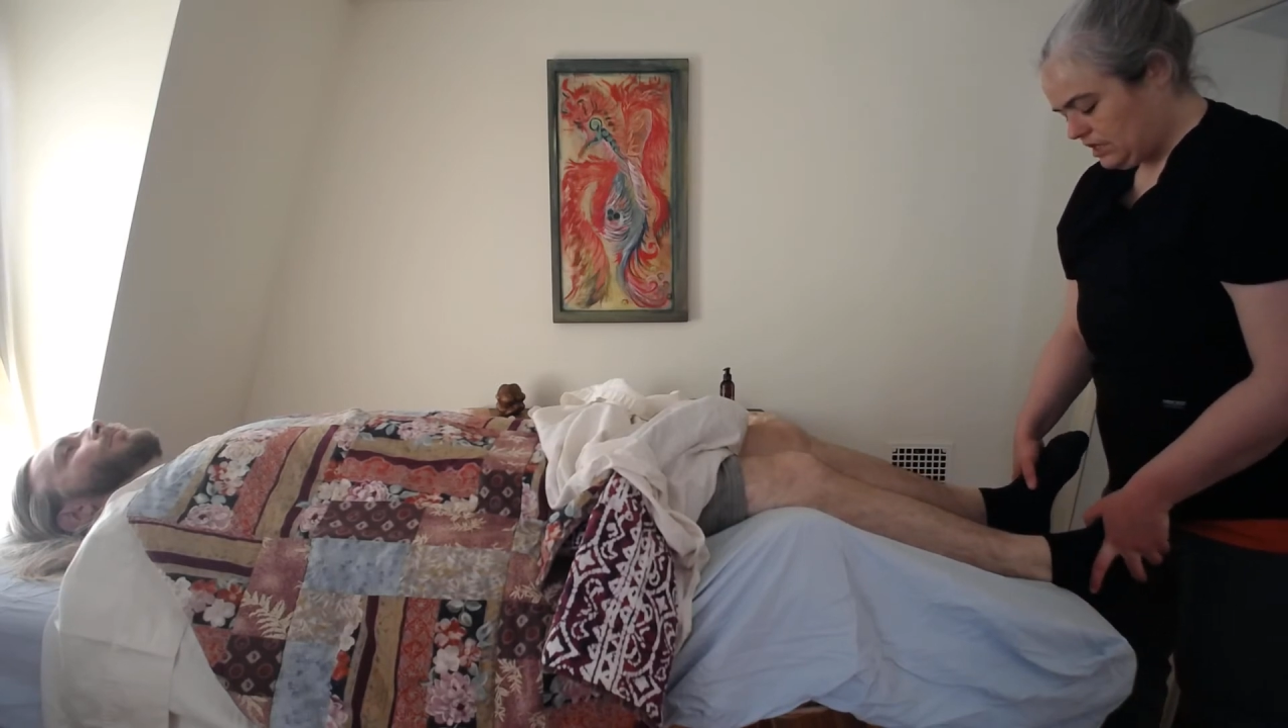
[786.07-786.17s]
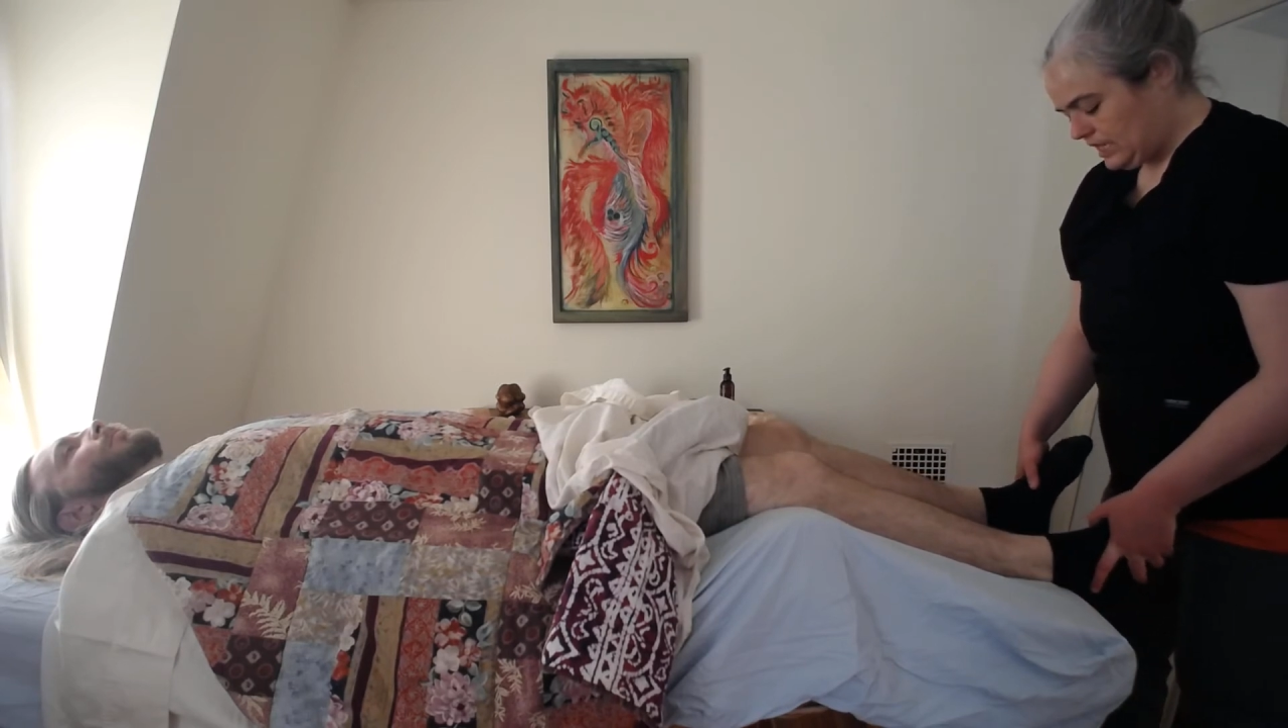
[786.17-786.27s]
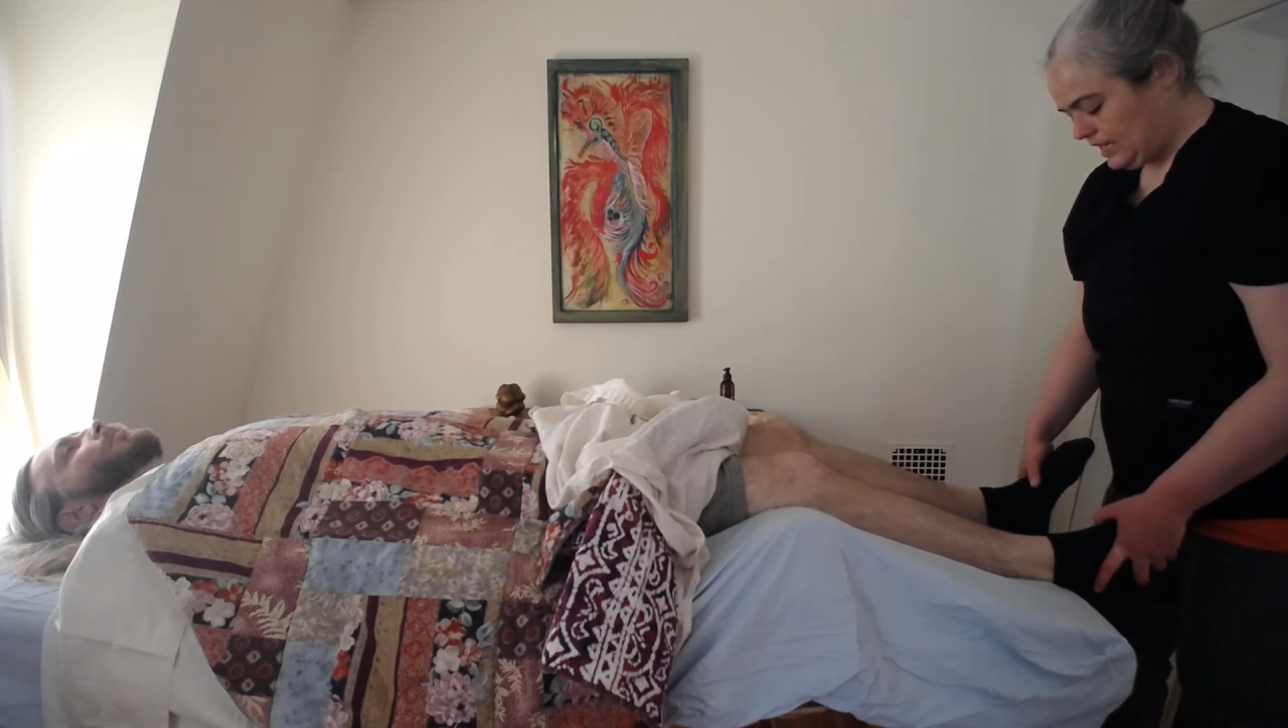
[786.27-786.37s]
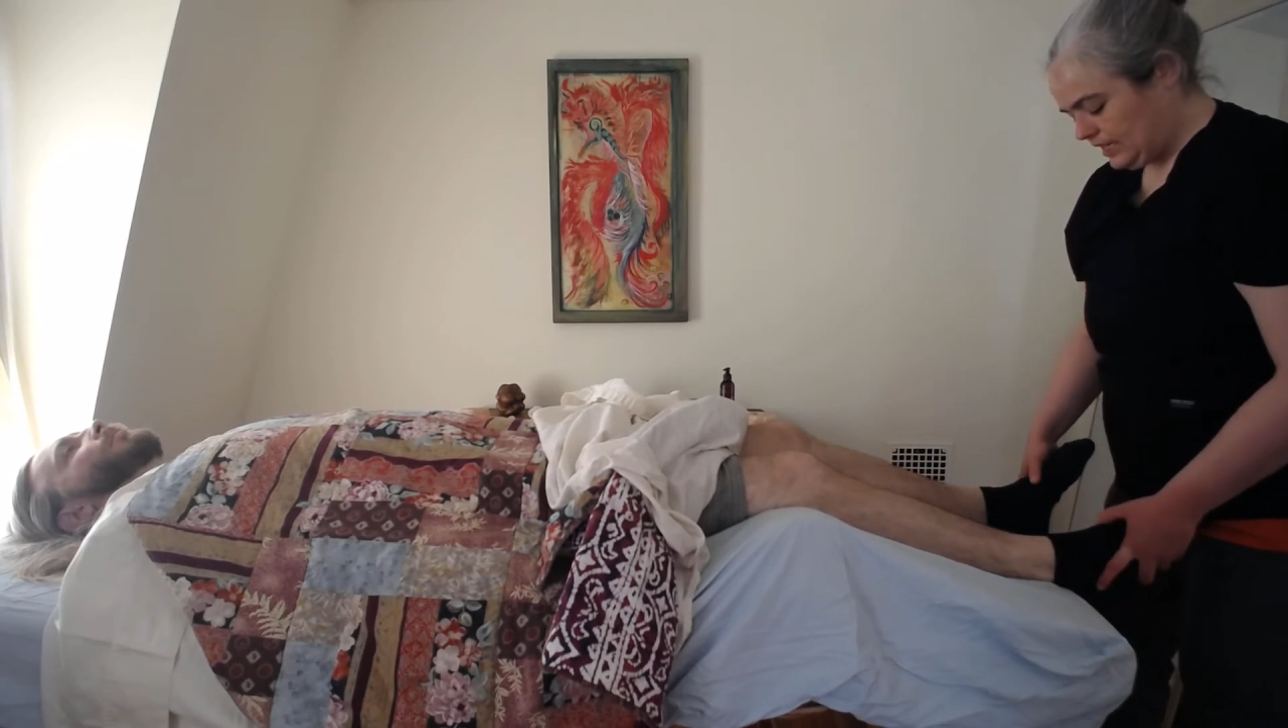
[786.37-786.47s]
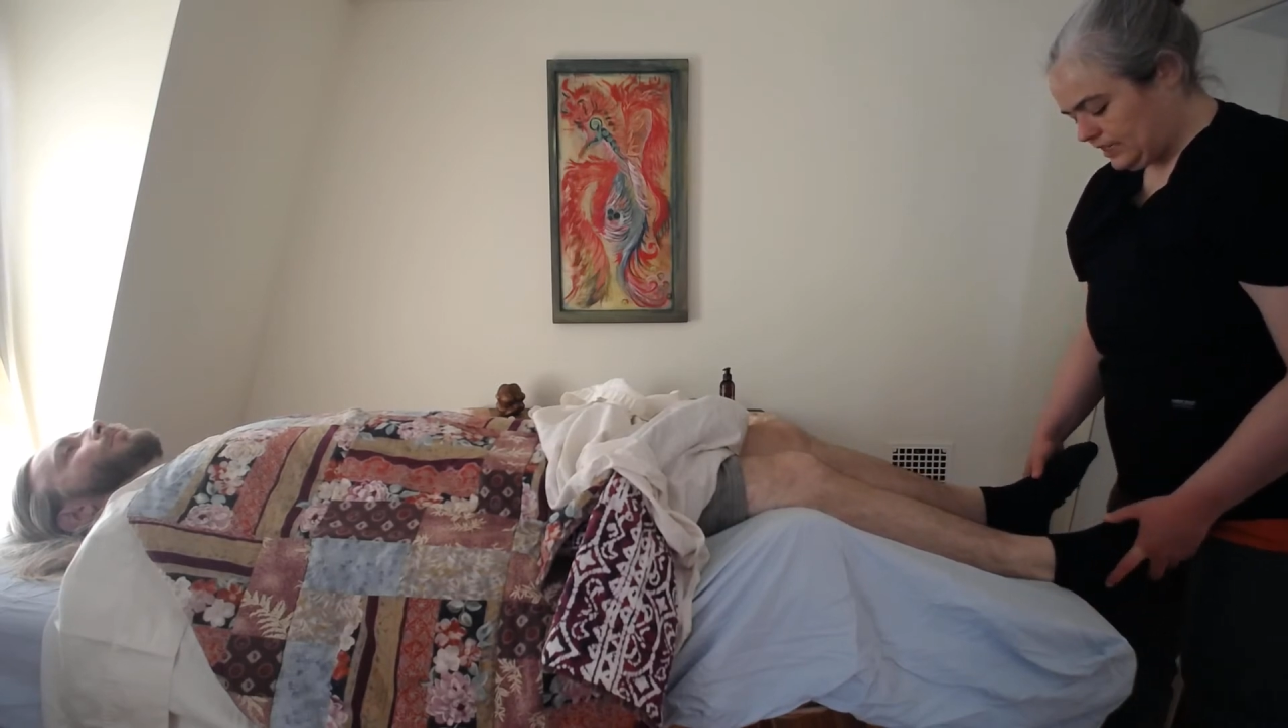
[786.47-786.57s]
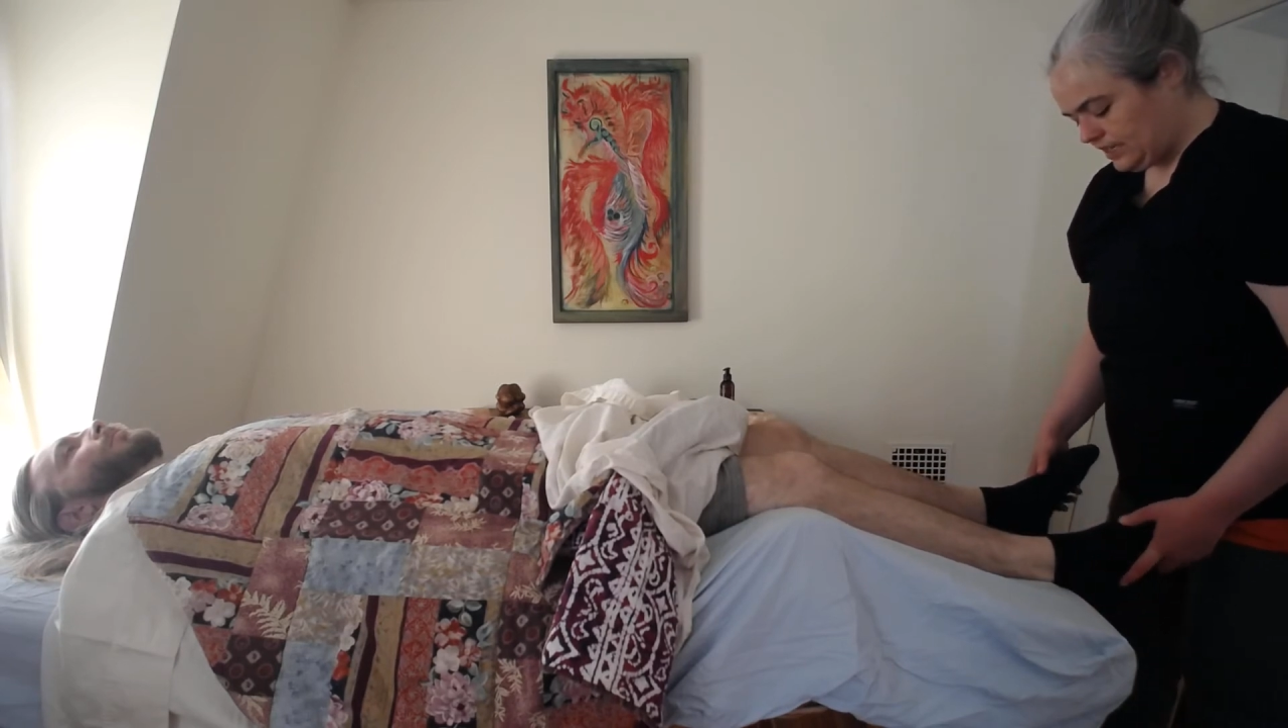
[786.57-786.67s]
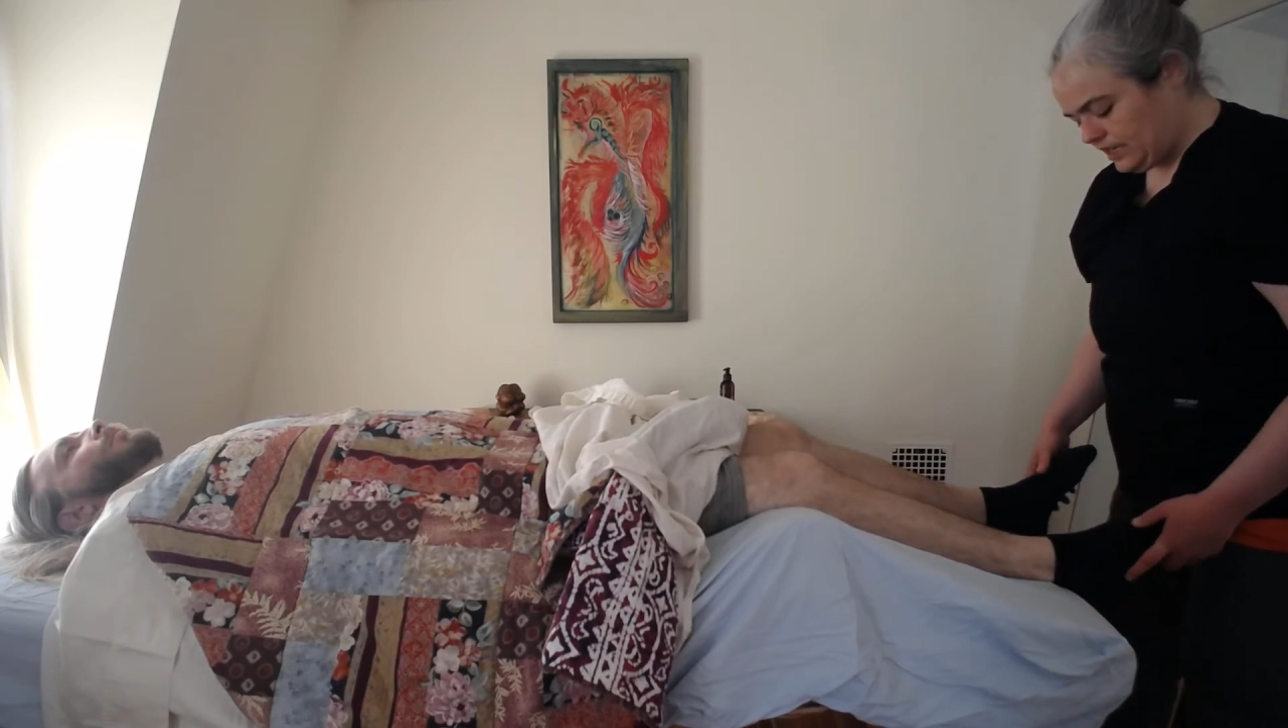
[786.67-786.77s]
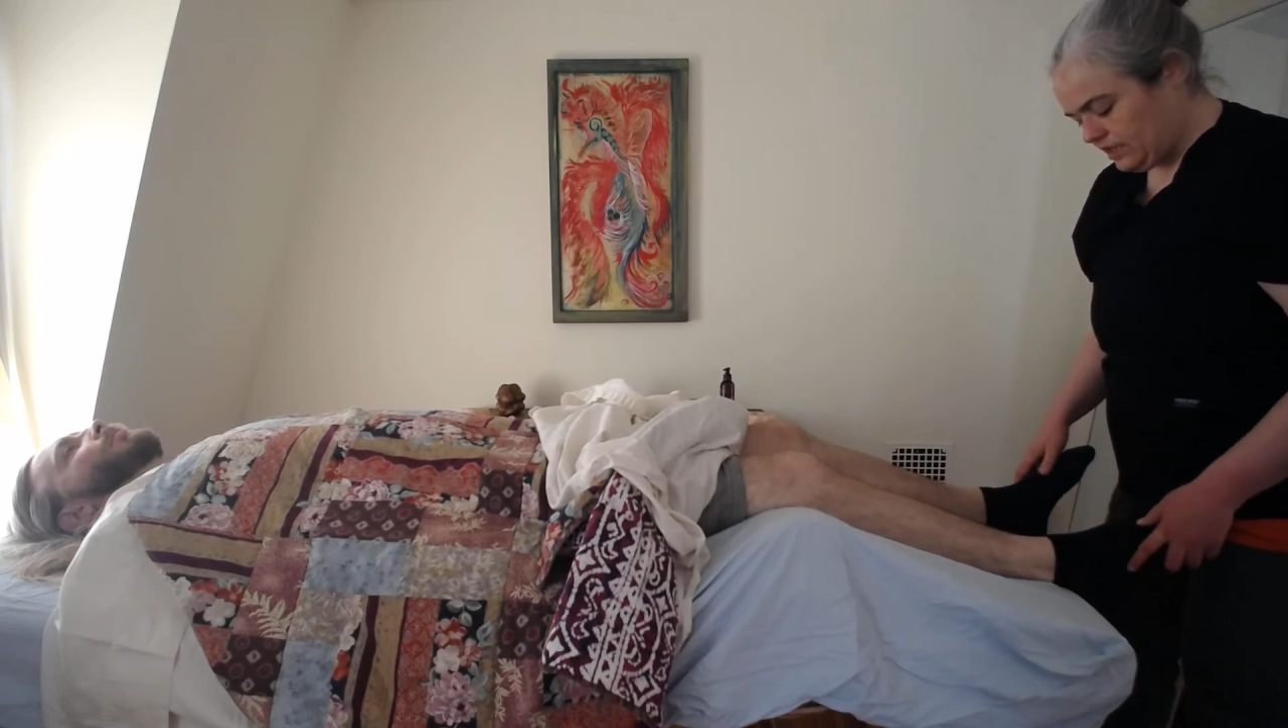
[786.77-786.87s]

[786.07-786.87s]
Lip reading: And I see